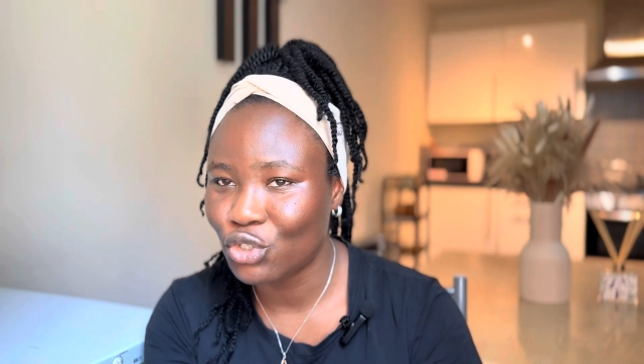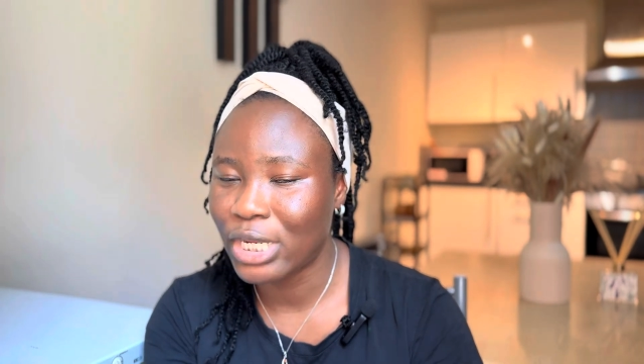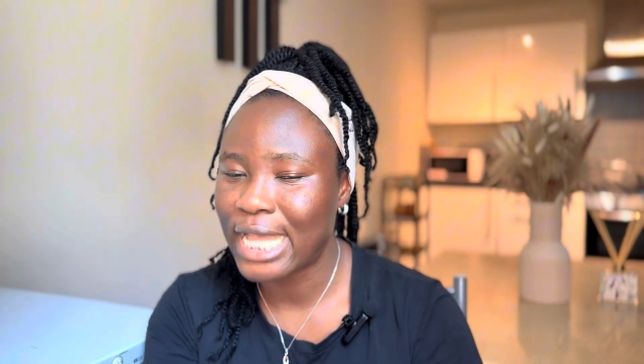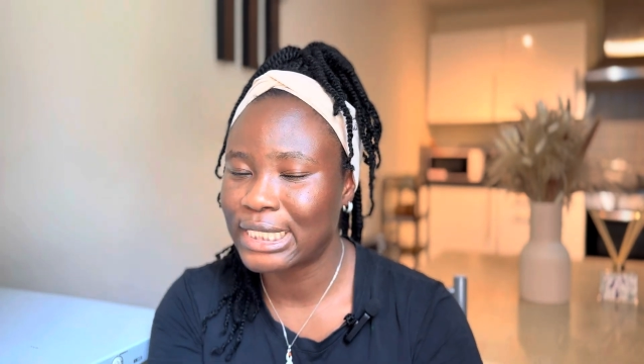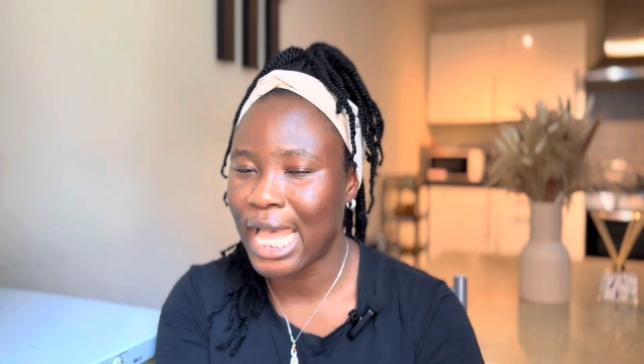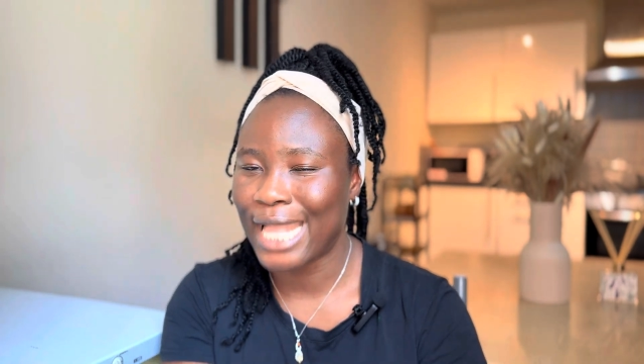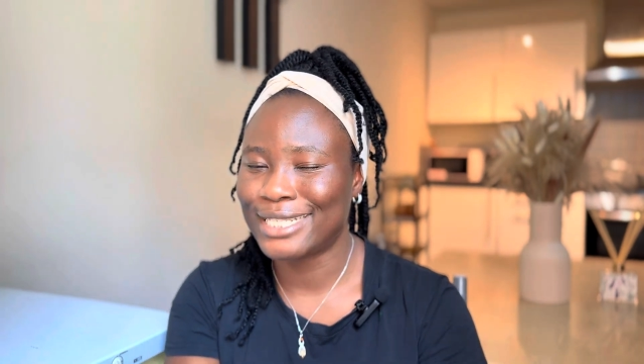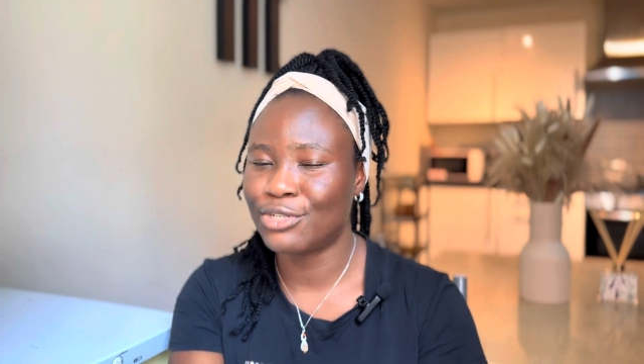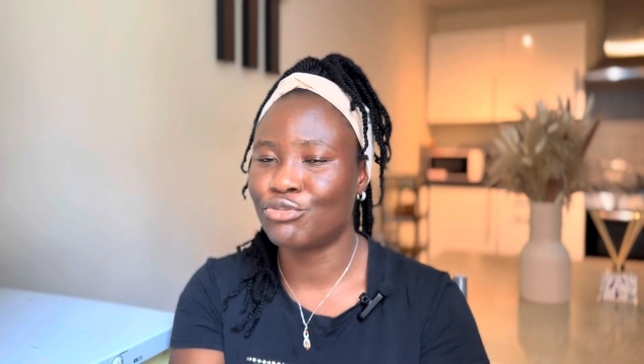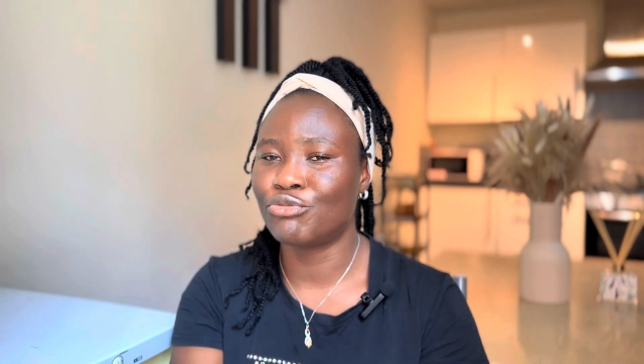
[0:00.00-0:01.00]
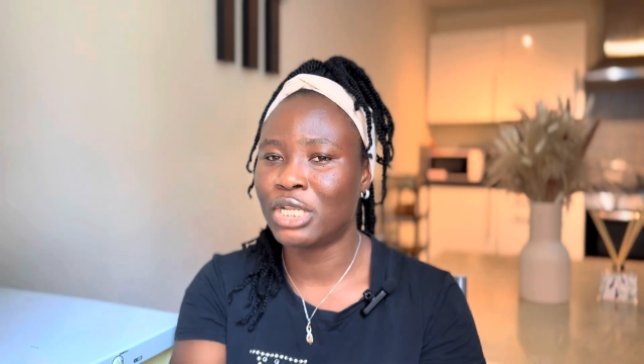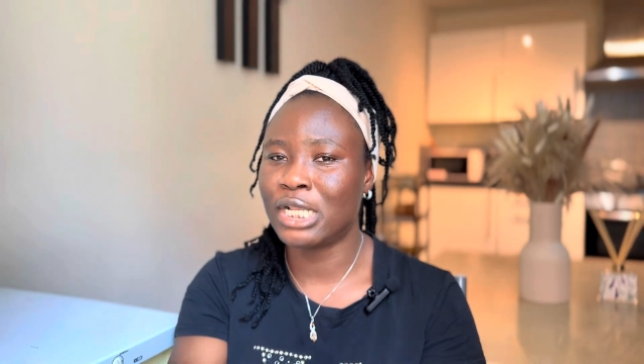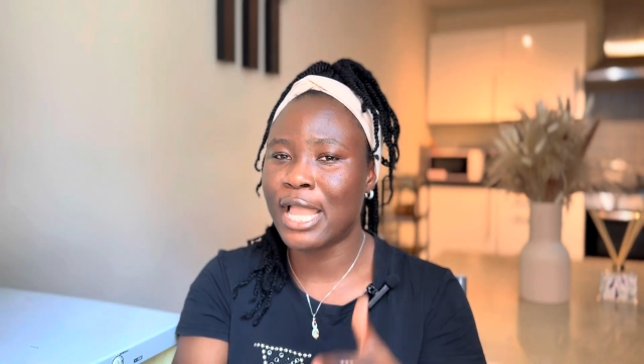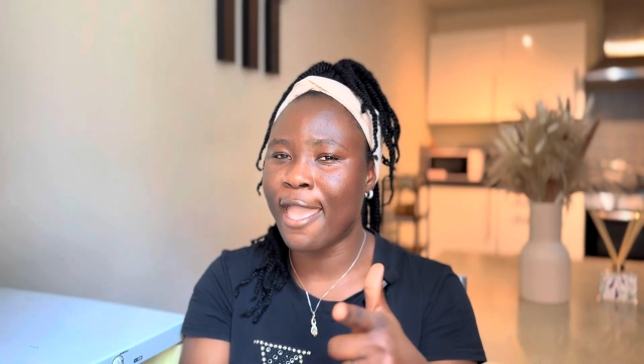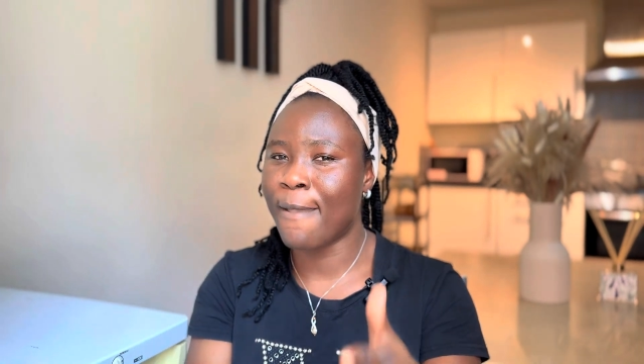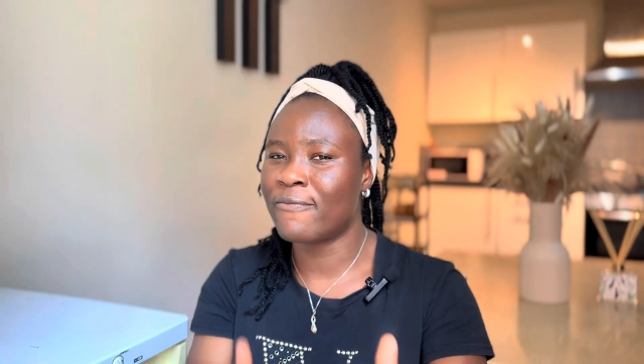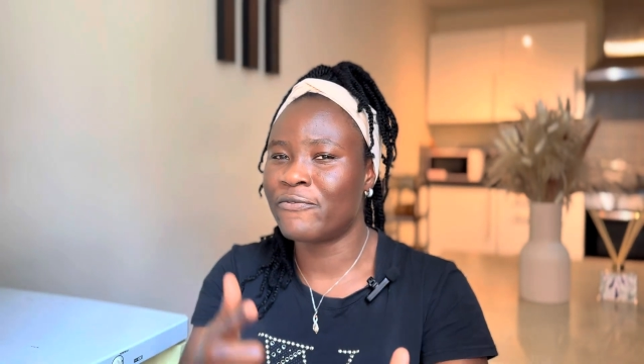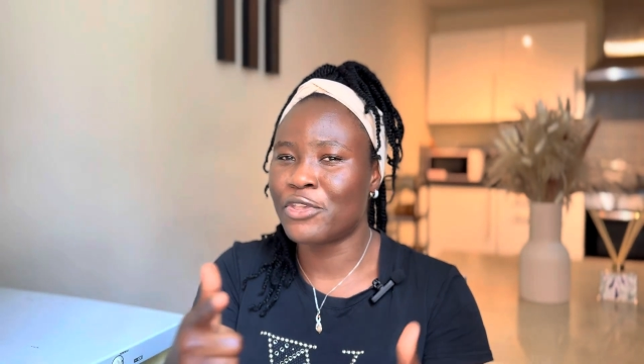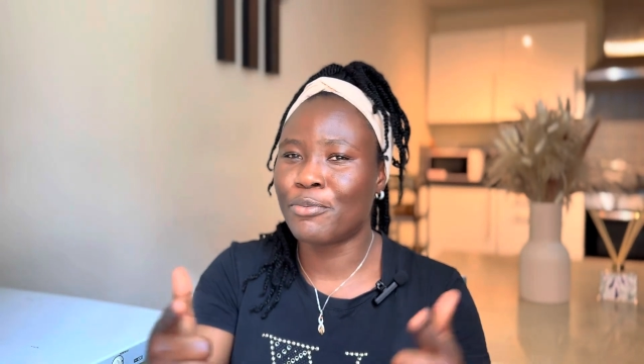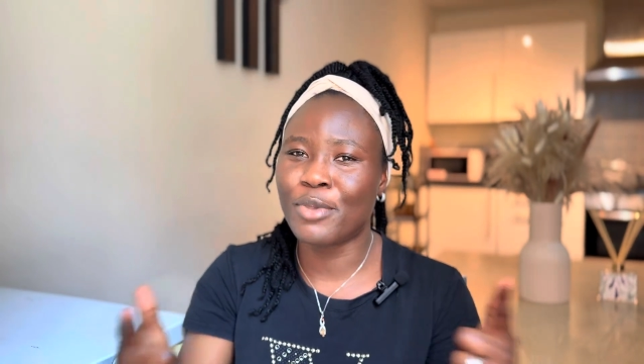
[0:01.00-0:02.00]
You guys are the real
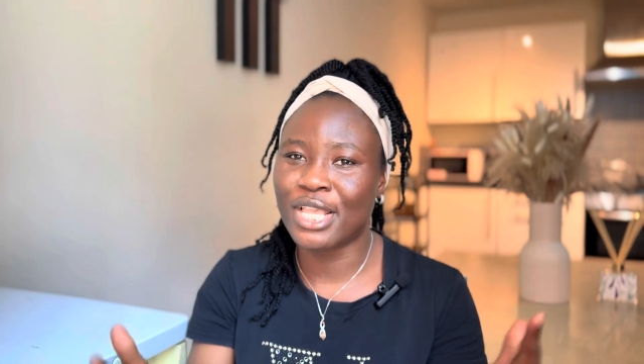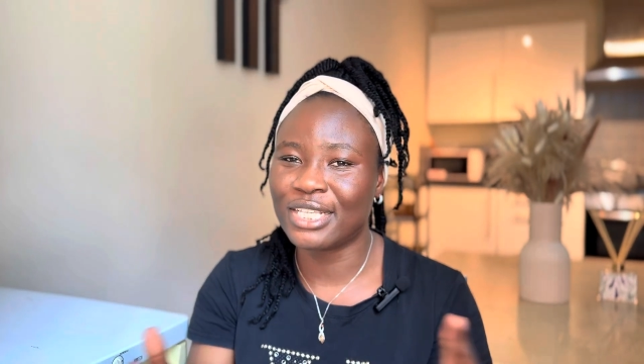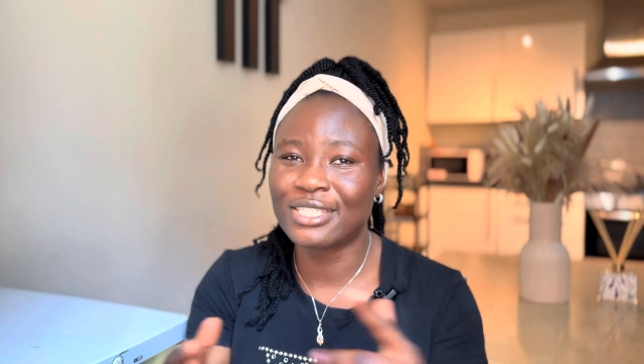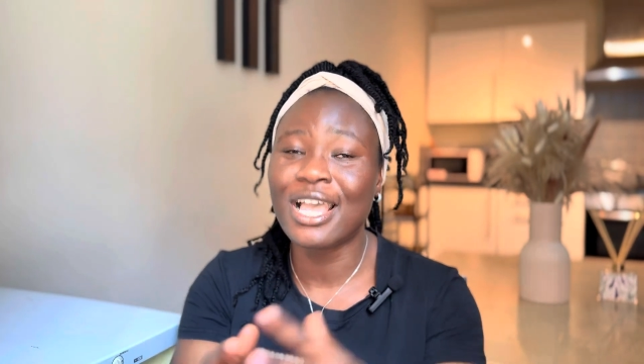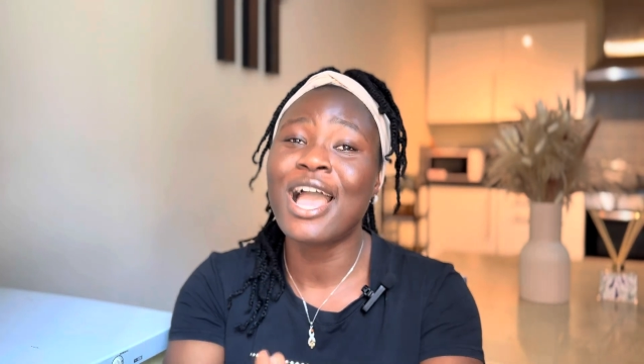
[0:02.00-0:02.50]
MVPs.